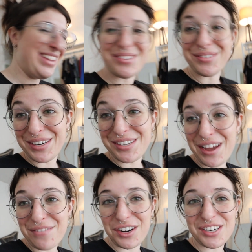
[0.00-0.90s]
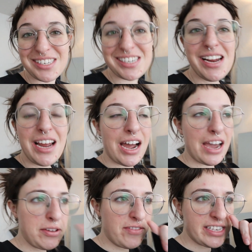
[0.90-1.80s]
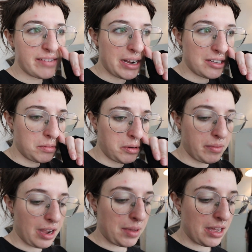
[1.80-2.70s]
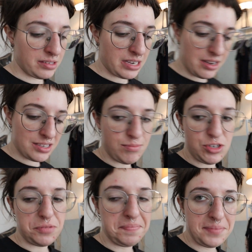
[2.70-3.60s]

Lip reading: So we're going to do that first. I think Vincent might also be bringing back bagels. I asked him to.